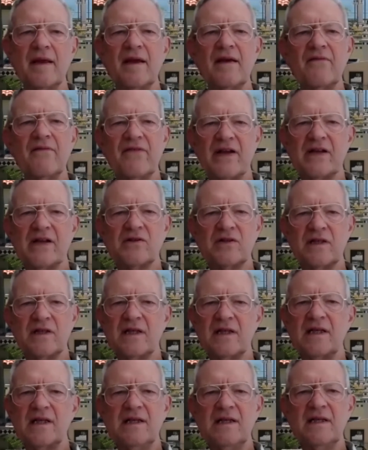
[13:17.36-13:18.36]

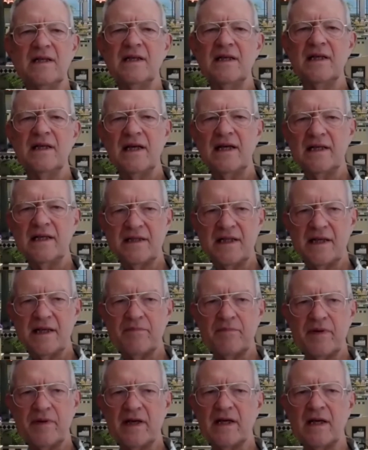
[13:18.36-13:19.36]
Eventually, he
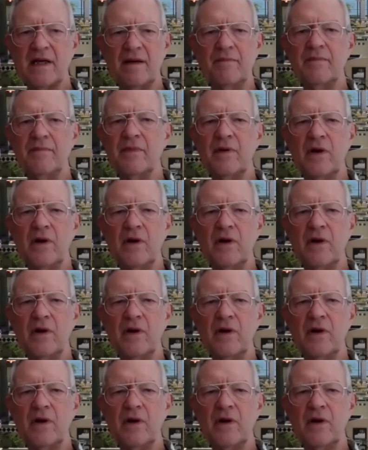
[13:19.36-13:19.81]
did become